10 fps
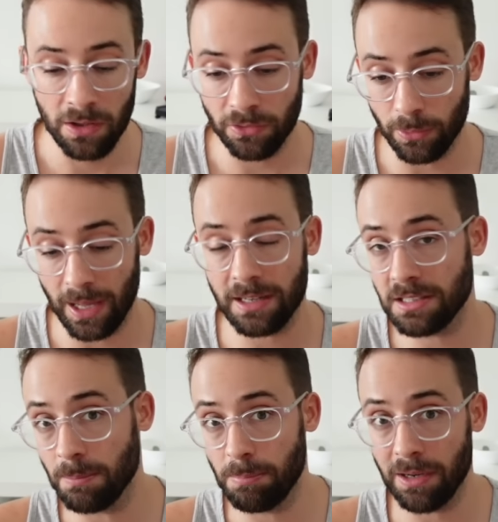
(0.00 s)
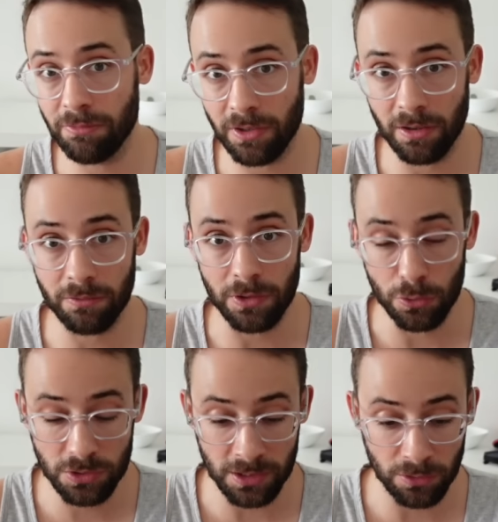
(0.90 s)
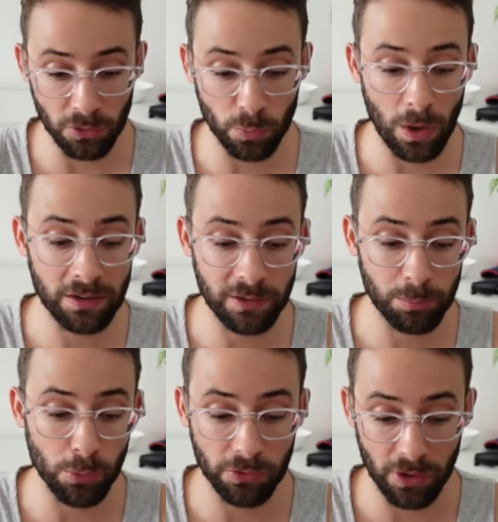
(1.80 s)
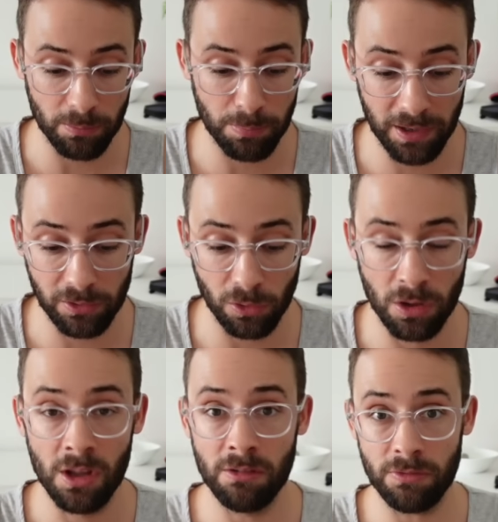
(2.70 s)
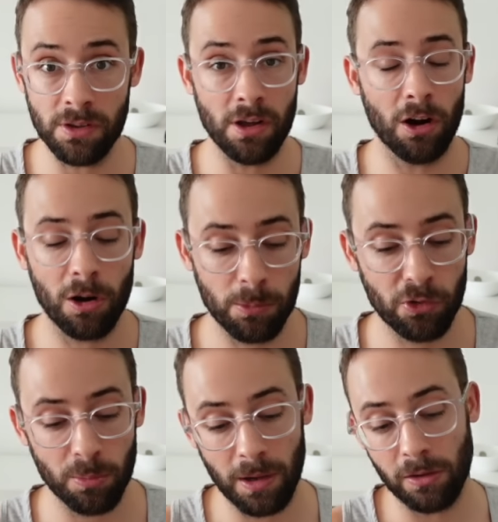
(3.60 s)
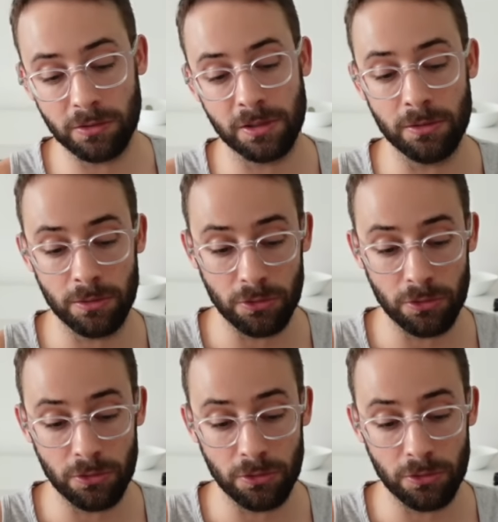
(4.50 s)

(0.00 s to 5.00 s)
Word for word: So that is the benefit of using those Y T pools on Pendle via the Arbitrum L two.